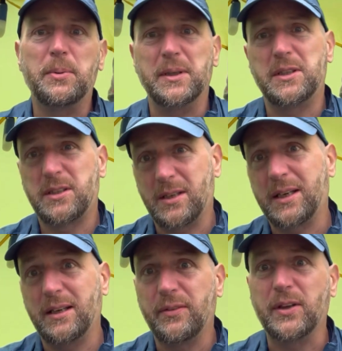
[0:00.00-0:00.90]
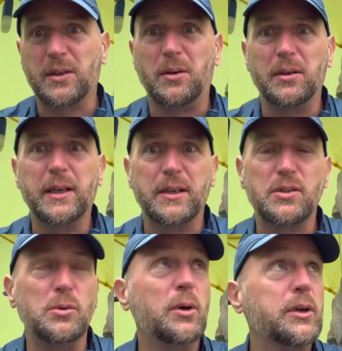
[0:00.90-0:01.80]
Which again, if you're not hungry,
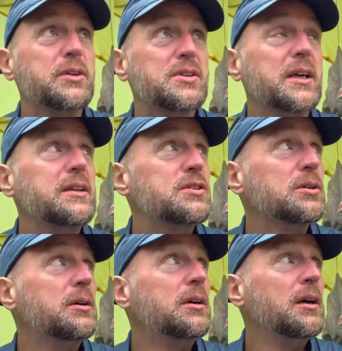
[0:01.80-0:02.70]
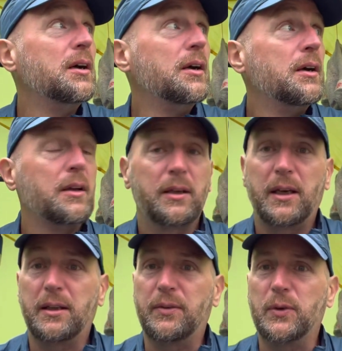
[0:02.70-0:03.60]
it's no good sign. So
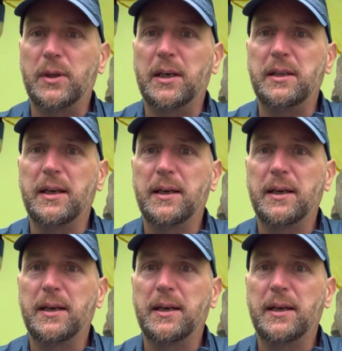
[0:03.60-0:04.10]
get the food in you.